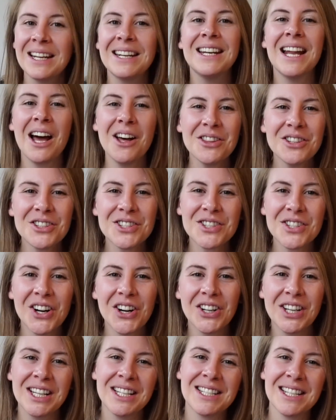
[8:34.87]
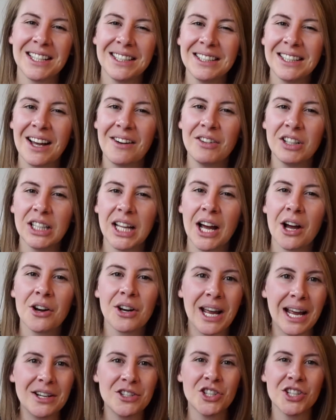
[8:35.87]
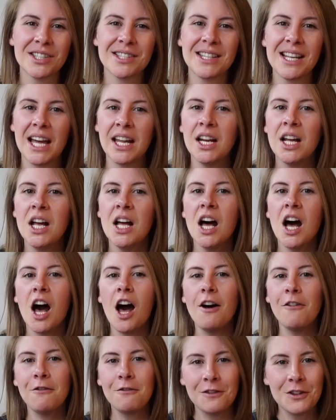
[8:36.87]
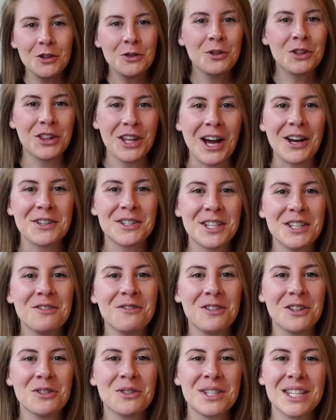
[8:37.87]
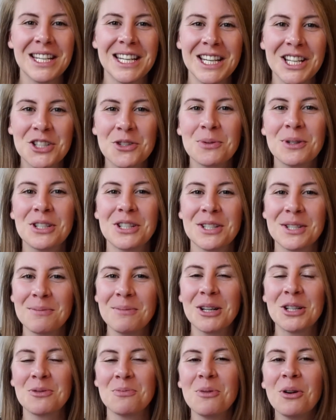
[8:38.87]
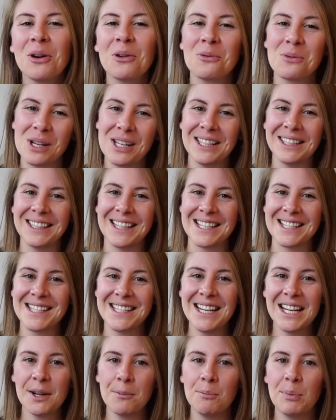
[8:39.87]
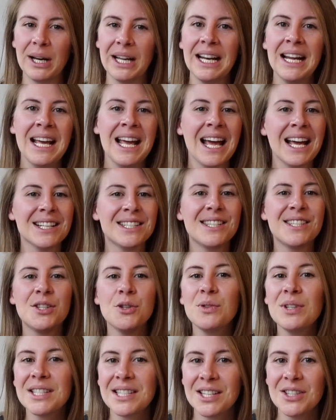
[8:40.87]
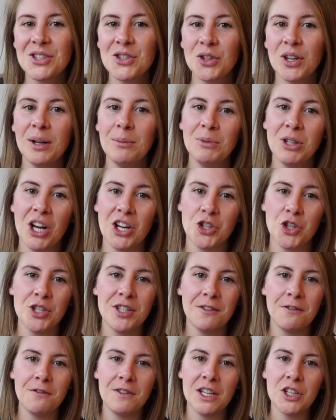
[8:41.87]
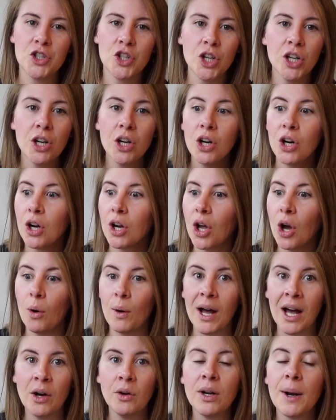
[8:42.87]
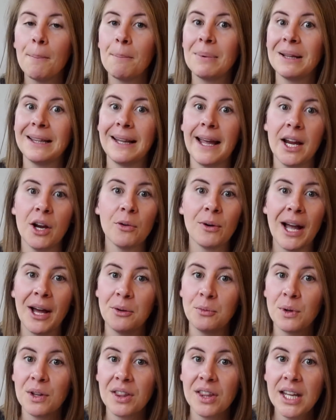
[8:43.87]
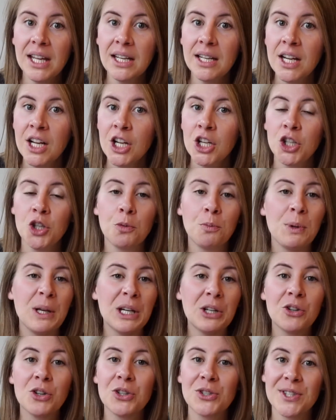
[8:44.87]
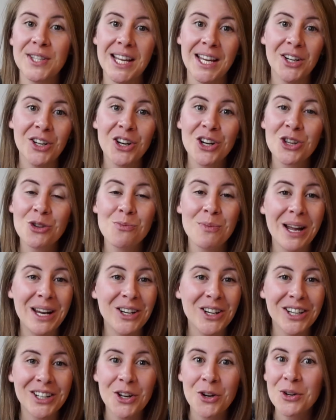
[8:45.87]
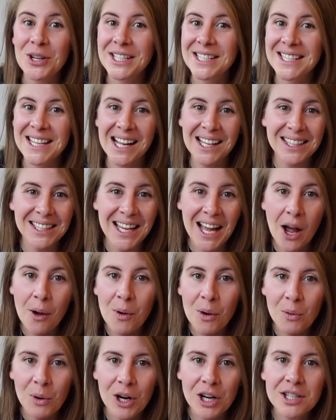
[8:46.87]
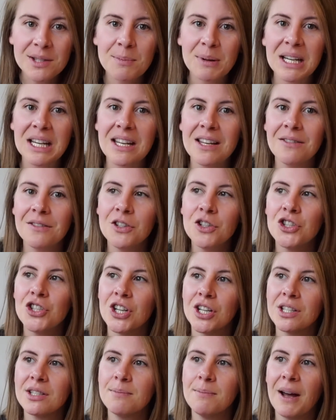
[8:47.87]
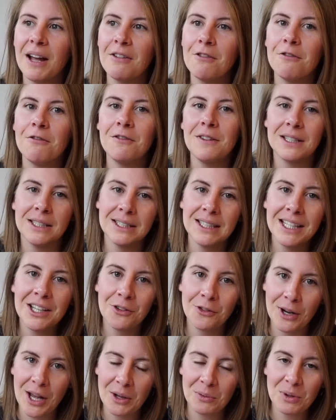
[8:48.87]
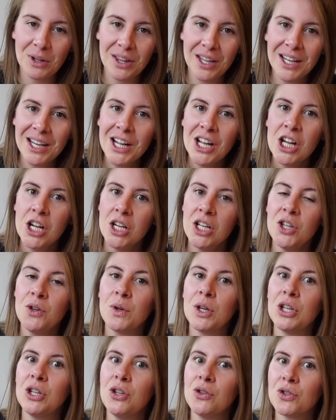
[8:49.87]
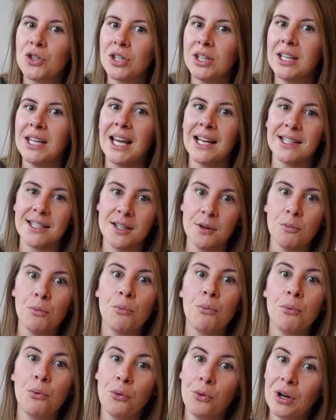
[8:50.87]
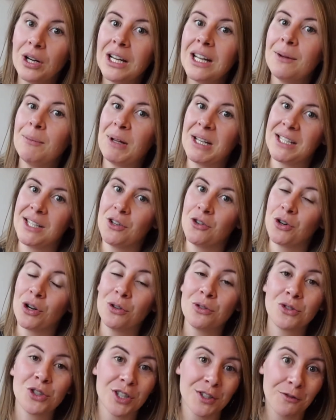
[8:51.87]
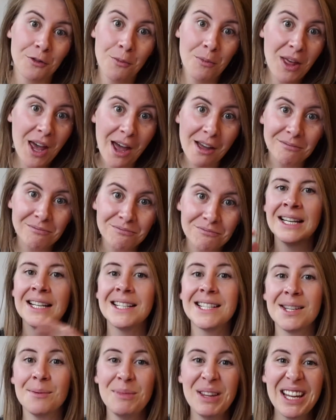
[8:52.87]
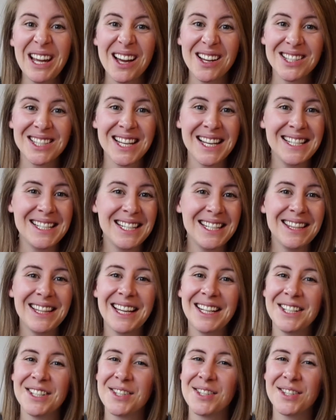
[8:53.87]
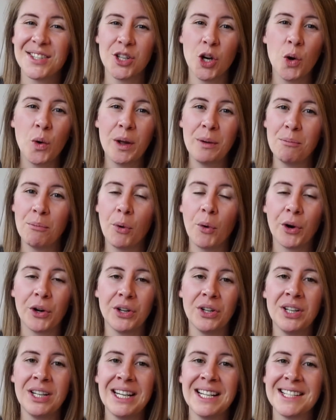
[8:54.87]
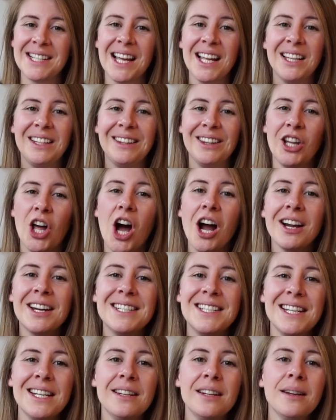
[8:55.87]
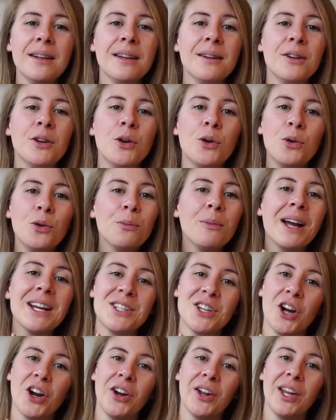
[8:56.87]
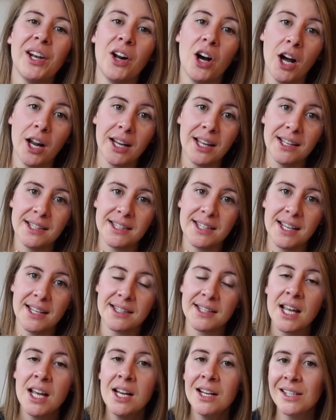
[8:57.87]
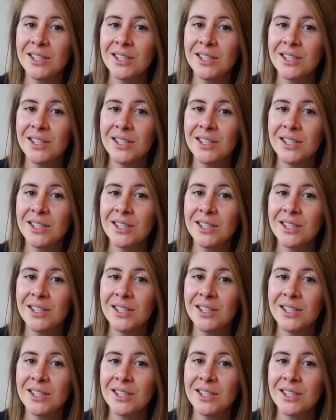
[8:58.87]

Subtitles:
Now they're starting to level out and just get a few thousand views each, which is much more realistic. But as soon as Instagram launches a feature, go out, play around with it. You'll be a crusader. You might not know exactly how it works, but even just by fiddling around with it, you can usually get some pretty amazing growth just from that. Something else I did that is so important is I locked in who my target audience is.